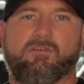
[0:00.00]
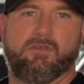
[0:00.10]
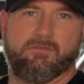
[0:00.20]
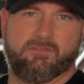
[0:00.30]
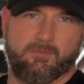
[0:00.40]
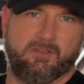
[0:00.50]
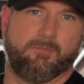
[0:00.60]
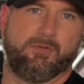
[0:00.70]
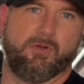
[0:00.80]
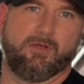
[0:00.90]
you give somebody the
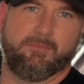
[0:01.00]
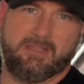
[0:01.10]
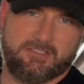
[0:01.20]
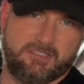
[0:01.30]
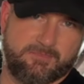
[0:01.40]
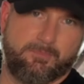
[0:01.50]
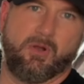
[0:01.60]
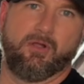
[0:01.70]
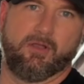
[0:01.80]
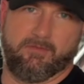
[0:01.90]
program, that's just
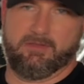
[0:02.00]
part of it.